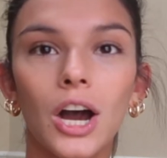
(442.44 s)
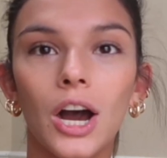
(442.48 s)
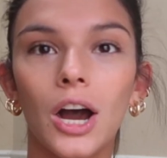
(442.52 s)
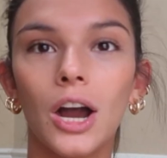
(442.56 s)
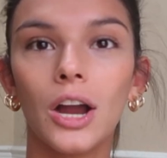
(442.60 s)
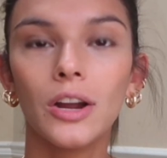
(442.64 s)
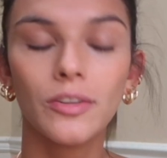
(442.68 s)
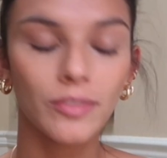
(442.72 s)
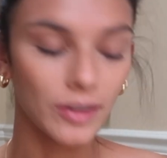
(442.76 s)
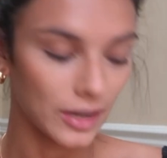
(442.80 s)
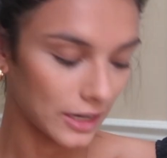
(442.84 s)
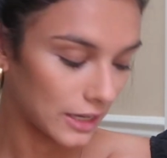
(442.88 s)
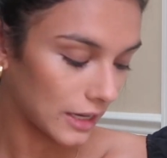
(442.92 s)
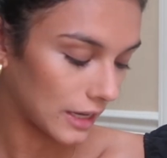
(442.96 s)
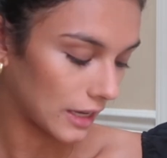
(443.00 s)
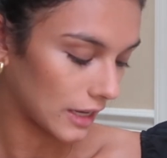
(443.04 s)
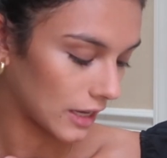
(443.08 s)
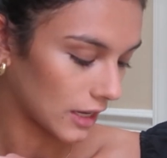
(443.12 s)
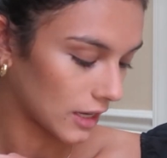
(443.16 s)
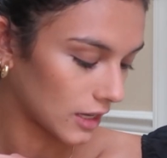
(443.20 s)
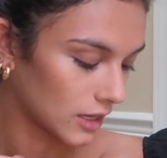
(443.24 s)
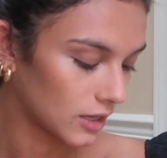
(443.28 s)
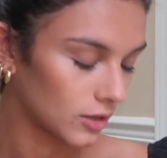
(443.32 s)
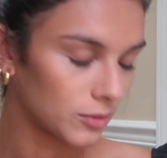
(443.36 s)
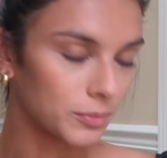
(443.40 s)

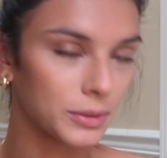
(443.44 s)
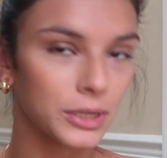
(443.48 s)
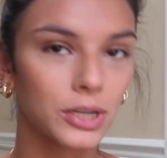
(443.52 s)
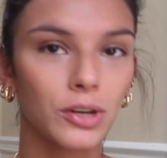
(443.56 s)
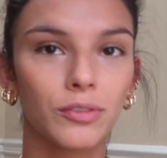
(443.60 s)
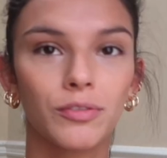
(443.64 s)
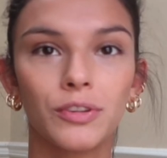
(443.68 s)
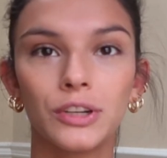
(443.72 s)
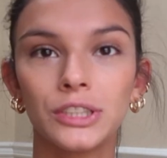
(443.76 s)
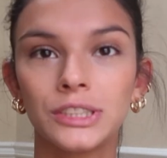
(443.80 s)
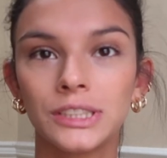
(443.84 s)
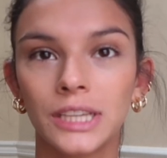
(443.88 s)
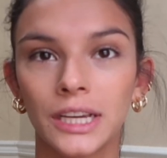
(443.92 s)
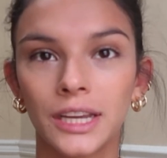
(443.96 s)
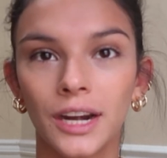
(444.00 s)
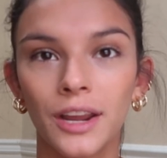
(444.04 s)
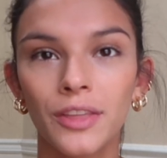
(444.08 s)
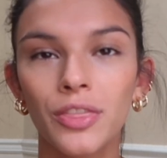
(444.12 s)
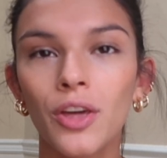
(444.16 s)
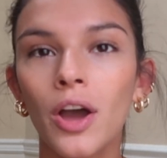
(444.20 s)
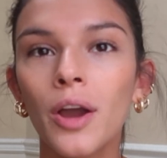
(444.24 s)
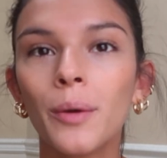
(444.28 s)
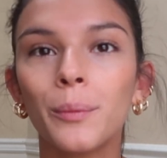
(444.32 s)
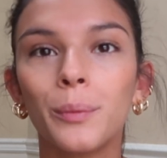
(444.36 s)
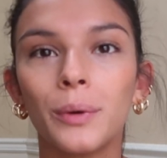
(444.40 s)
Alrighty. Oh my god, for a second
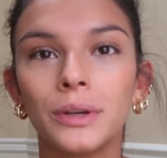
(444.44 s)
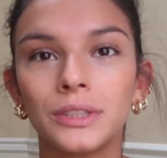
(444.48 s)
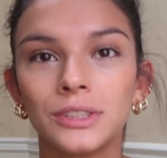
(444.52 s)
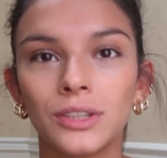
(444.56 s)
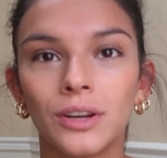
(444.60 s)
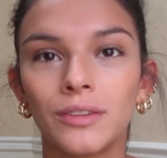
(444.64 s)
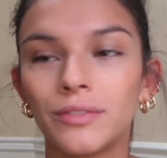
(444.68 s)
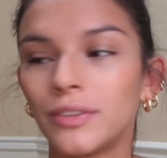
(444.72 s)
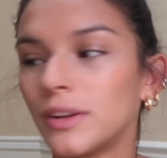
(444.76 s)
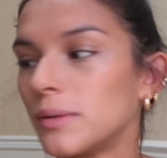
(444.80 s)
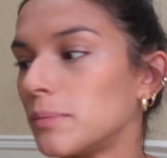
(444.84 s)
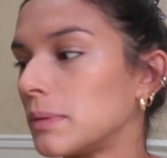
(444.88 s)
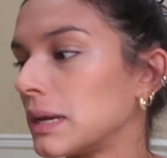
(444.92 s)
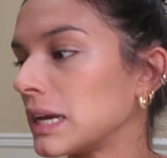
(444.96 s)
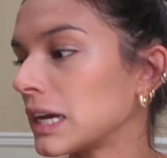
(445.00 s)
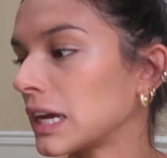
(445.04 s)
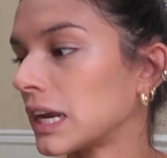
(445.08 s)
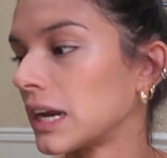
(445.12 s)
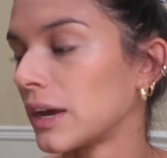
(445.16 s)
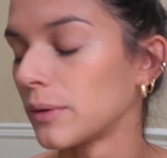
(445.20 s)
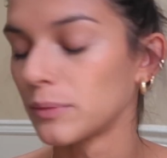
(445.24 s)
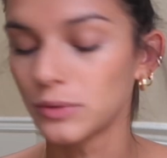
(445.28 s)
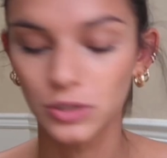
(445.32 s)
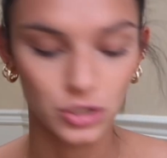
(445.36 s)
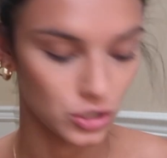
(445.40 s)
I thought I was not filming
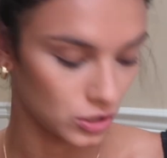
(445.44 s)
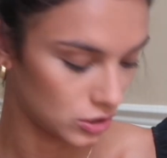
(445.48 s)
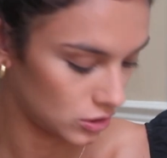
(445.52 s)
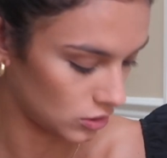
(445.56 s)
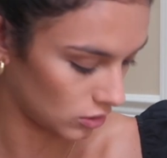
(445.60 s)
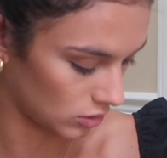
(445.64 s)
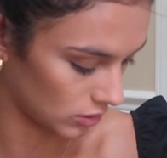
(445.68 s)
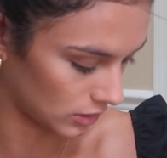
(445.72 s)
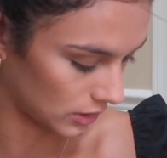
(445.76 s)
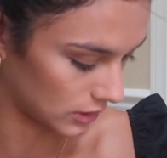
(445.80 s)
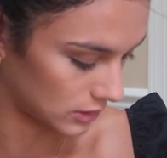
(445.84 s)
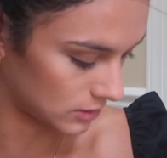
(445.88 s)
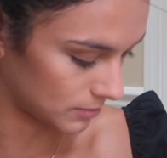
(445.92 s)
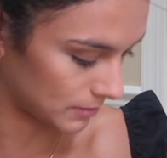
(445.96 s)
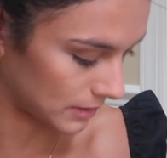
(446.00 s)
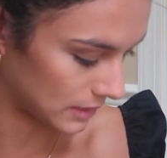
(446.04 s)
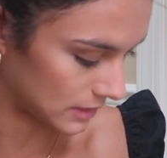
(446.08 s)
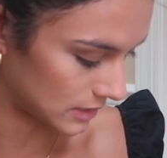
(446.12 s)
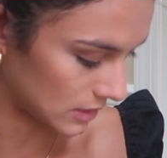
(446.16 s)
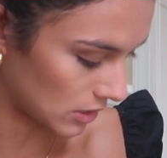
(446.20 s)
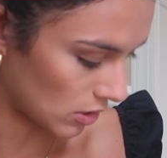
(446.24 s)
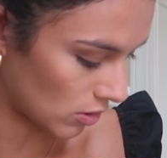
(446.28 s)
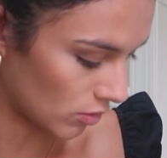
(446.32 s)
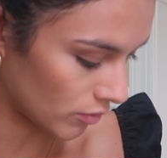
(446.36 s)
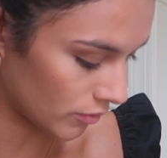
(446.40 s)
and I was just talking to
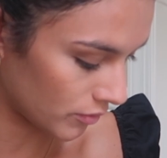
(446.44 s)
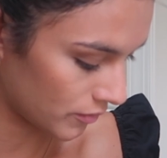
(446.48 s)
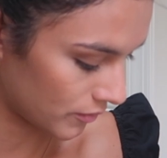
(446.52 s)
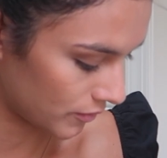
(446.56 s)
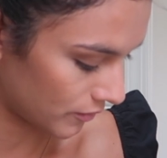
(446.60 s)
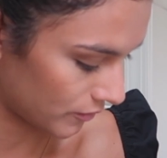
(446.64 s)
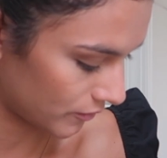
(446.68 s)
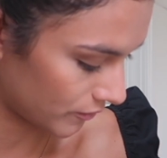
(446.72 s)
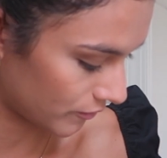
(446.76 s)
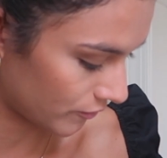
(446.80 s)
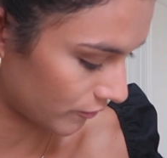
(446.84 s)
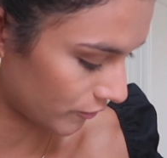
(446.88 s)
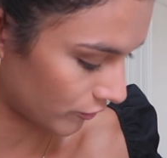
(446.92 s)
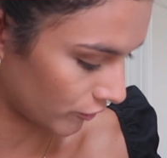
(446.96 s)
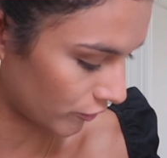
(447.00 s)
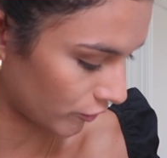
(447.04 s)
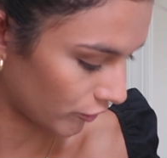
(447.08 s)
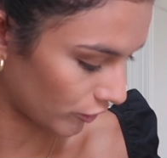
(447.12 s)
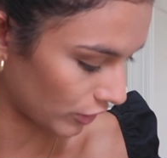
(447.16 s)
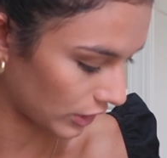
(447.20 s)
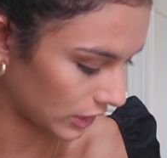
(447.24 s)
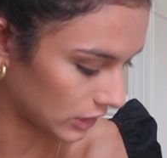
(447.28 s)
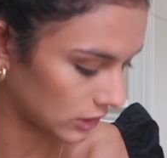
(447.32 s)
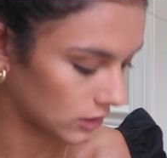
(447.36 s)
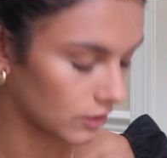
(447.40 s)
myself.
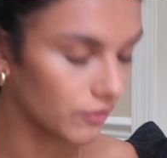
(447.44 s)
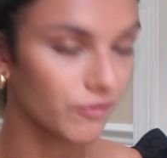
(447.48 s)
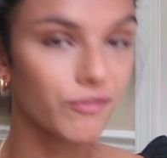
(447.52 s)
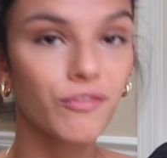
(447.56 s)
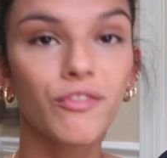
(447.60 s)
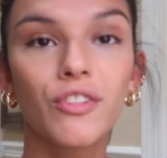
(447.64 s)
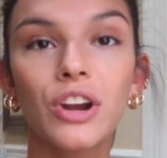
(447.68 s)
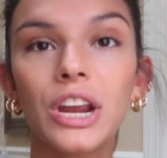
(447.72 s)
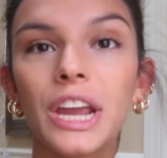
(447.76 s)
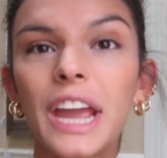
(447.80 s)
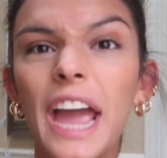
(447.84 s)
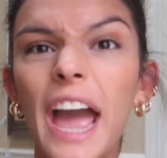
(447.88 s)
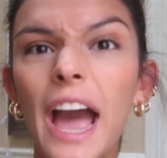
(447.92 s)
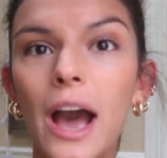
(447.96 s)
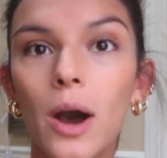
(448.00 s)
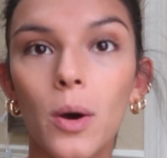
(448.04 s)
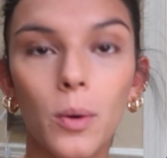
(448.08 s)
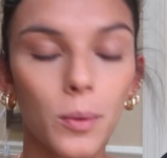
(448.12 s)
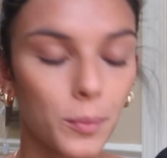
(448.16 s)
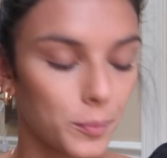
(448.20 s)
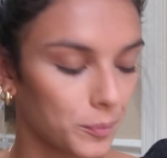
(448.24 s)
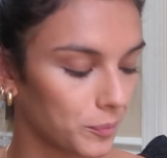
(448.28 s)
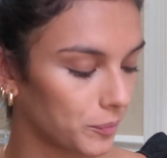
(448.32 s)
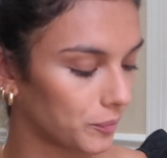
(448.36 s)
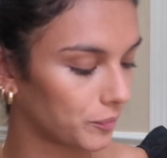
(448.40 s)
Freak the frick
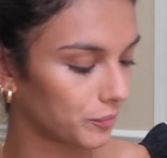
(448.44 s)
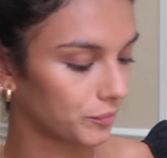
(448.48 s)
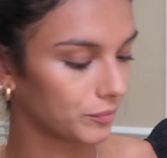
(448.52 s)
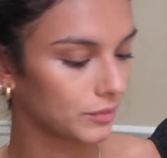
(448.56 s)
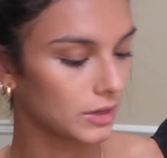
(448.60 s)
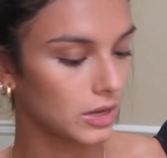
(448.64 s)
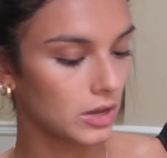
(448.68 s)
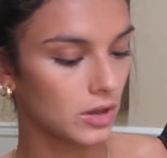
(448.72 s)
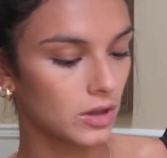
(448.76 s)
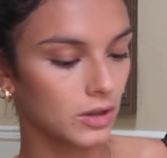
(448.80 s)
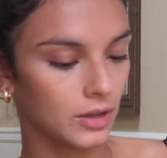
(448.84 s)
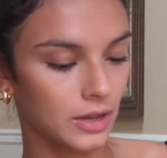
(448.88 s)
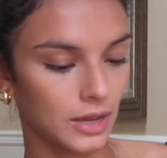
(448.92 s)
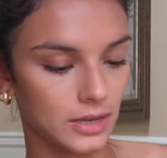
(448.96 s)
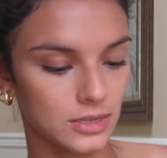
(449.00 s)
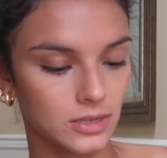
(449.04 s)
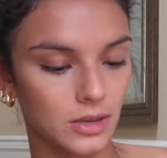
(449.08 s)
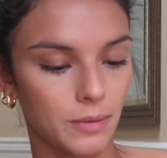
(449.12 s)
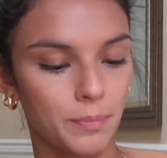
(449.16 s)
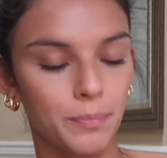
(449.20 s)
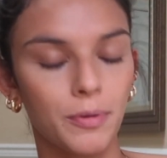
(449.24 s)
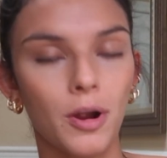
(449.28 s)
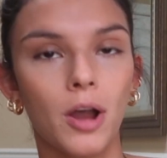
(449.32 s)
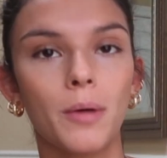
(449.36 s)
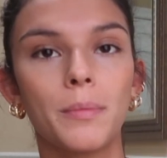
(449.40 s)
out. Okay,
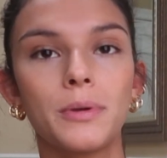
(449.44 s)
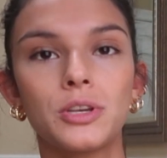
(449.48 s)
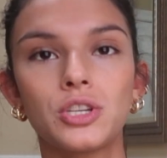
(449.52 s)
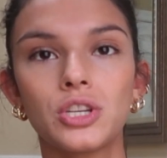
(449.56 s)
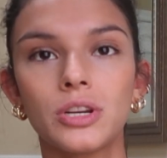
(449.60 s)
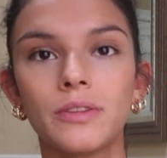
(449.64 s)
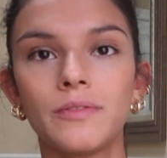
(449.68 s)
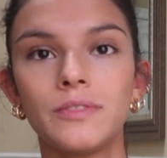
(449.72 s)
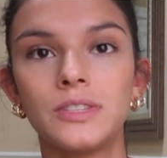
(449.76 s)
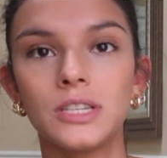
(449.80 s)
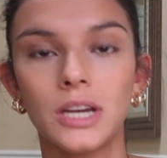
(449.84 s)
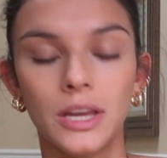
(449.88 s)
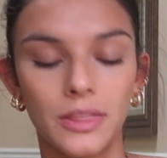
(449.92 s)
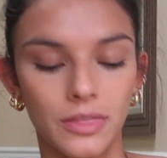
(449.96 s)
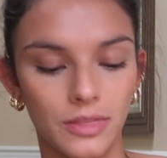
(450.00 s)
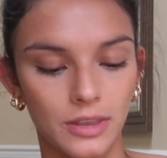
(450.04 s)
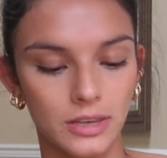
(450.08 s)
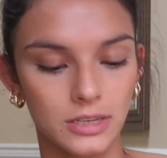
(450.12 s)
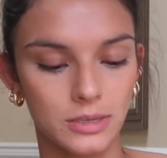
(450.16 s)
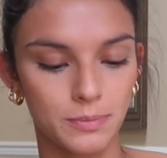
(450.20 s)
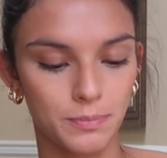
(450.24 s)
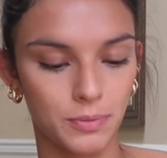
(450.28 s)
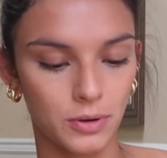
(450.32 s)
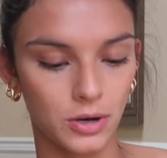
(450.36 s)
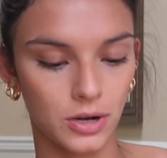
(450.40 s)
so I probably should have done
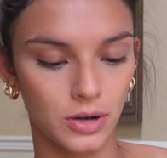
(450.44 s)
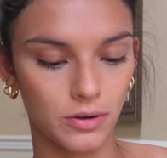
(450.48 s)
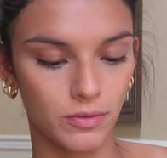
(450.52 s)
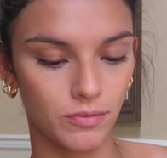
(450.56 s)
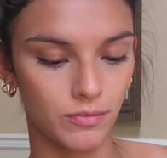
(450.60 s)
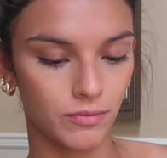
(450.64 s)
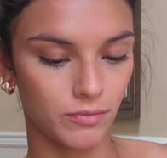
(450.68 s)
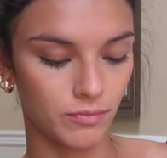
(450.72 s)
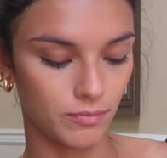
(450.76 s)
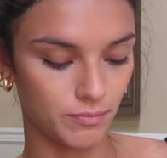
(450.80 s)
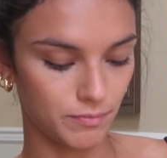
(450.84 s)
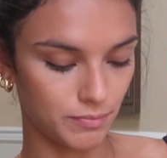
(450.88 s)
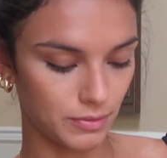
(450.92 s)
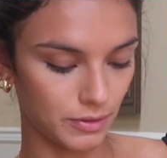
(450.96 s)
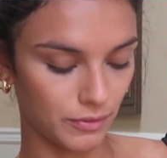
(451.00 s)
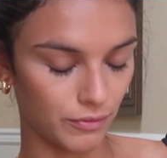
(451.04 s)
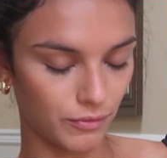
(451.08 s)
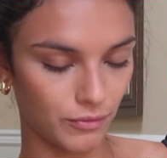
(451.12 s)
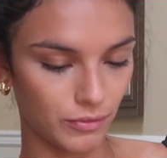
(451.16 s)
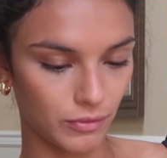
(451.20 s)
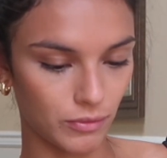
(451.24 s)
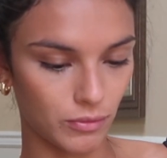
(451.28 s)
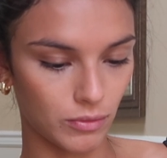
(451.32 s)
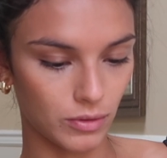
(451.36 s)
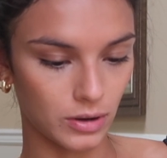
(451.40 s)
this part
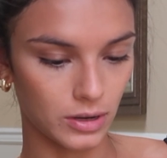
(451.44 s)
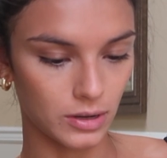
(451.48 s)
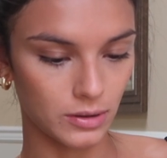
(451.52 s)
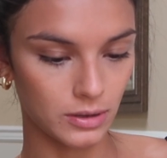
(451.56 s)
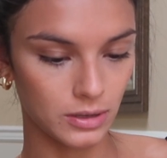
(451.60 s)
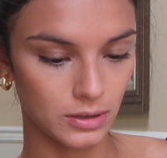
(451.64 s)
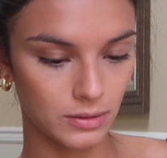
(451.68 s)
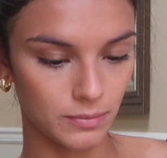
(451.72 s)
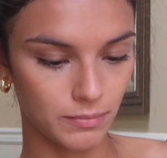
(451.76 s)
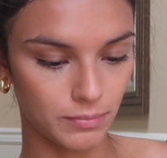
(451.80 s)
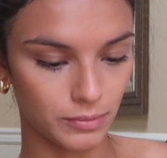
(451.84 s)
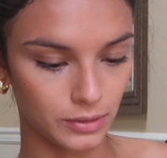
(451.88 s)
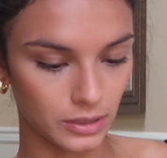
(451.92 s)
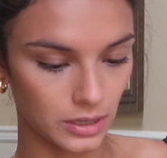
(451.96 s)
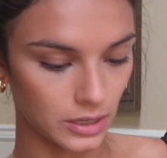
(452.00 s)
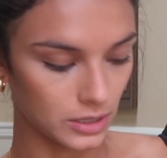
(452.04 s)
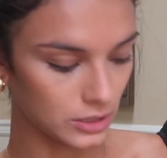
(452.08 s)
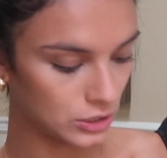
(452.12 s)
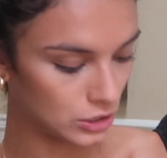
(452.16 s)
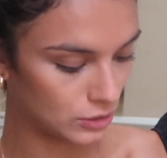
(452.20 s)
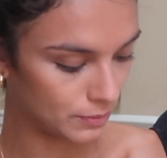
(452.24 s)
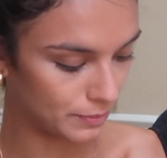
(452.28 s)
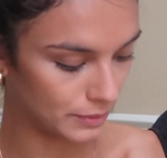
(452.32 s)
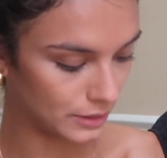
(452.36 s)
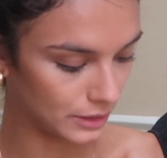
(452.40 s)
before
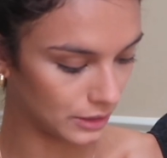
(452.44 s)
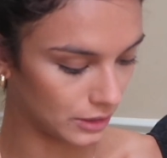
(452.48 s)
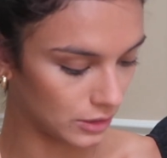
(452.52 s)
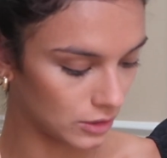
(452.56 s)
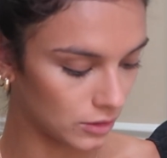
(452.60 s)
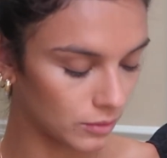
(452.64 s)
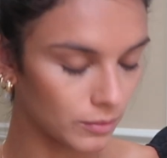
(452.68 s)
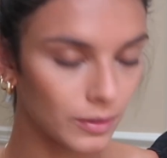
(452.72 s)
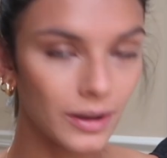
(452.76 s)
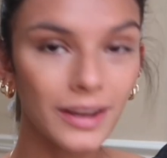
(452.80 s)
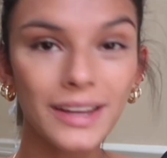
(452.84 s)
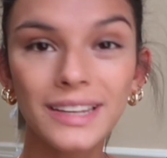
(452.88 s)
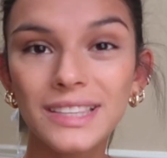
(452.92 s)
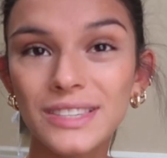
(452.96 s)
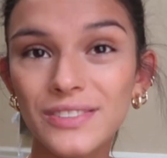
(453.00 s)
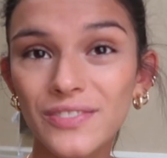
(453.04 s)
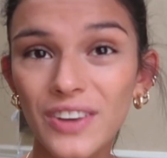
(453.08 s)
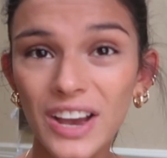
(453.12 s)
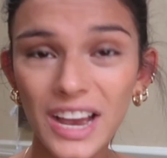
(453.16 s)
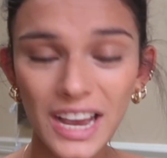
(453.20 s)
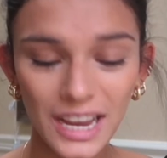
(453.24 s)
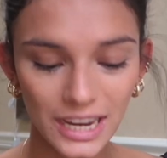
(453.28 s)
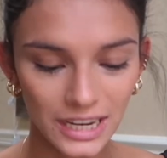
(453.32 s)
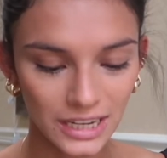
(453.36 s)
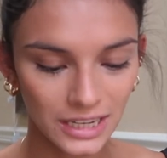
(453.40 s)
blush, but you know what? It's
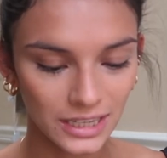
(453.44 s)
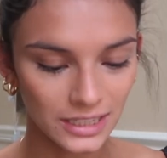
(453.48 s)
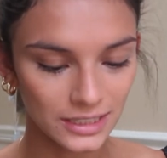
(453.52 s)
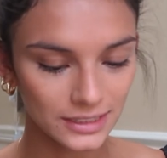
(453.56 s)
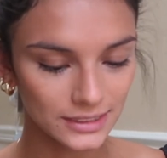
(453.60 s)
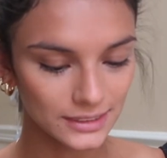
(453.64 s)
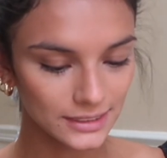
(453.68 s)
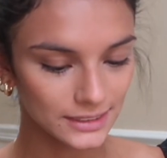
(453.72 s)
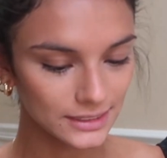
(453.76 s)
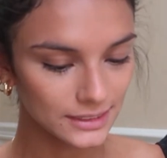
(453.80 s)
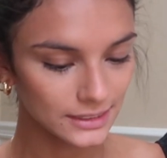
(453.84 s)
fine.